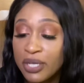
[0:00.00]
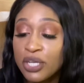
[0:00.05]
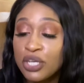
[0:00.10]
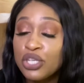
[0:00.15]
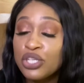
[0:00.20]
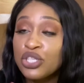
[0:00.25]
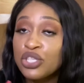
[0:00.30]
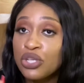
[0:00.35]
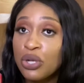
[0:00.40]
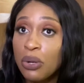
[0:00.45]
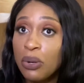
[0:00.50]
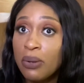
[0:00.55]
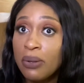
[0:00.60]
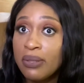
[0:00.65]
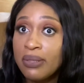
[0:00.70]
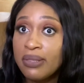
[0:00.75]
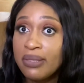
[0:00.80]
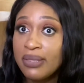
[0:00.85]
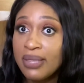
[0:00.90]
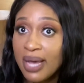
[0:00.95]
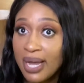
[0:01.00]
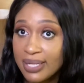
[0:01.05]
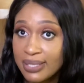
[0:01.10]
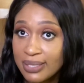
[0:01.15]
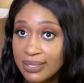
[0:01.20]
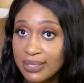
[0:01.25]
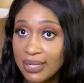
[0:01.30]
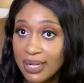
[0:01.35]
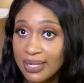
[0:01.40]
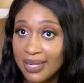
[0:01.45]
So
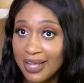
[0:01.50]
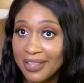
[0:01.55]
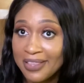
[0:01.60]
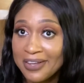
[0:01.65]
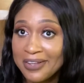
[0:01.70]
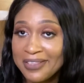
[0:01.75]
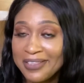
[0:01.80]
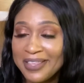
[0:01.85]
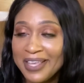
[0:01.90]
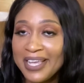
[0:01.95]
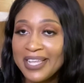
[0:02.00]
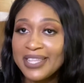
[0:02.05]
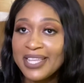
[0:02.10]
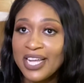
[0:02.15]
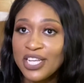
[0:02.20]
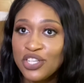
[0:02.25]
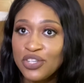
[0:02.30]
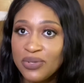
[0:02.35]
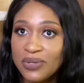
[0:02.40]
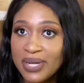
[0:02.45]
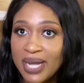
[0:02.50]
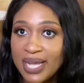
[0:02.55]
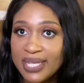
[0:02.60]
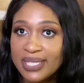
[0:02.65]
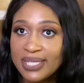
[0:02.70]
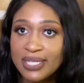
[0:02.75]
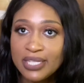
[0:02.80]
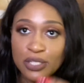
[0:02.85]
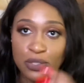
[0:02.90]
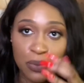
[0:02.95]
that's another thing that you guys
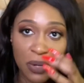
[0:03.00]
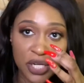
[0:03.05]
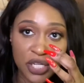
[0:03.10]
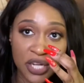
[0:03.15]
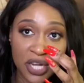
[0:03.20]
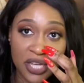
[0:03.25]
need to watch out.